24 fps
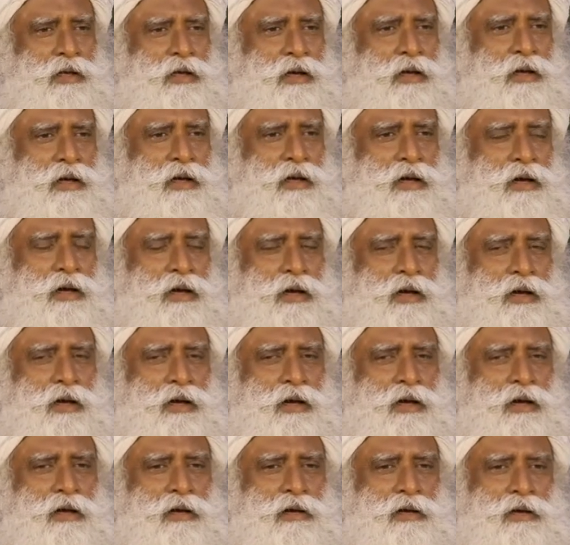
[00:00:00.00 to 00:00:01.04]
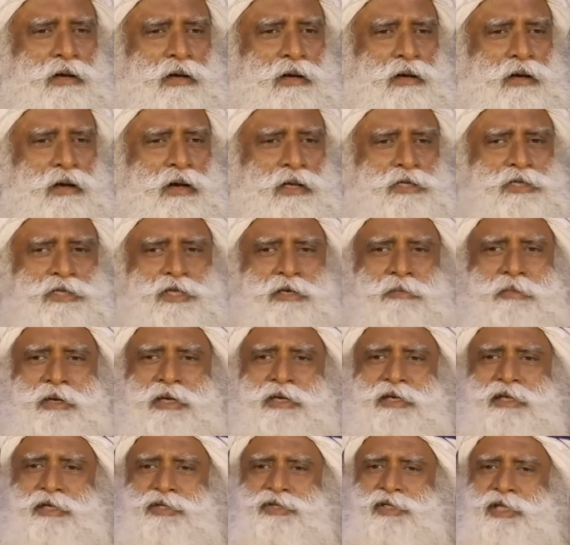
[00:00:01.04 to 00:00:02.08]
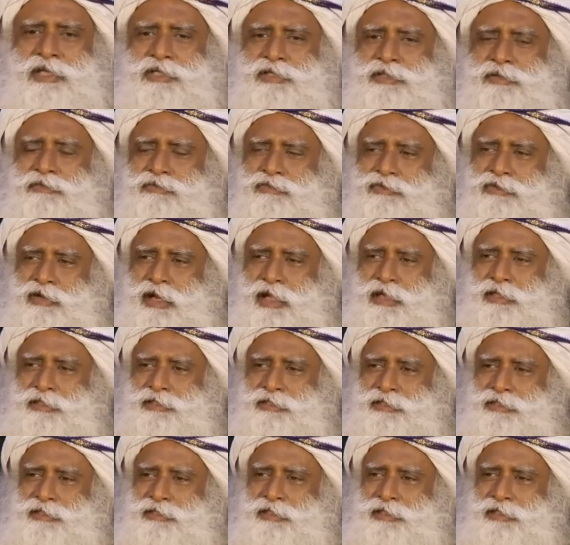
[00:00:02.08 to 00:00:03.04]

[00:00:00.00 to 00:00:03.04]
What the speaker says: a tremendous sense of grace that